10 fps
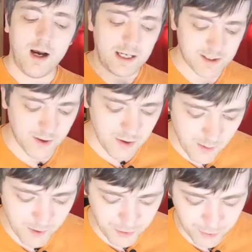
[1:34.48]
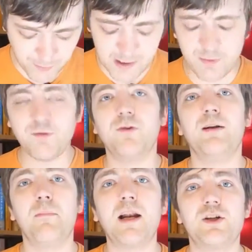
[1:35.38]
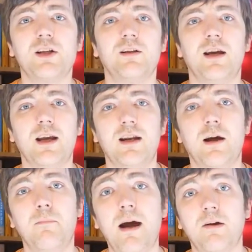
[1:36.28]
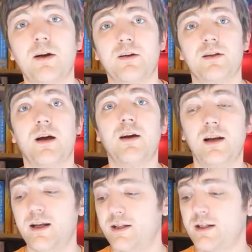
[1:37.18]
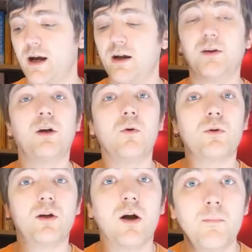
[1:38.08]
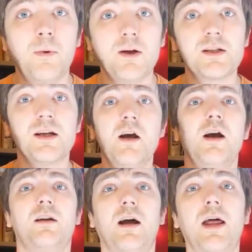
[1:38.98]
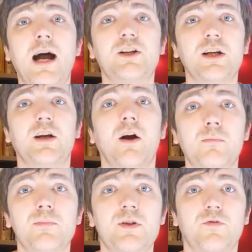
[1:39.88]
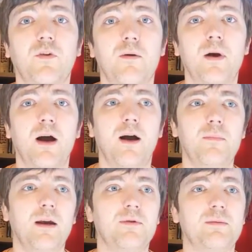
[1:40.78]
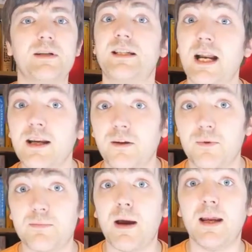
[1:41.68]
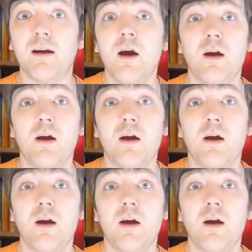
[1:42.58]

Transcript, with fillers: Okay, so number three, we've already mentioned that in America the title is uh, The Golden Compass. Now that actually comes from, um, it was a mistake that was made.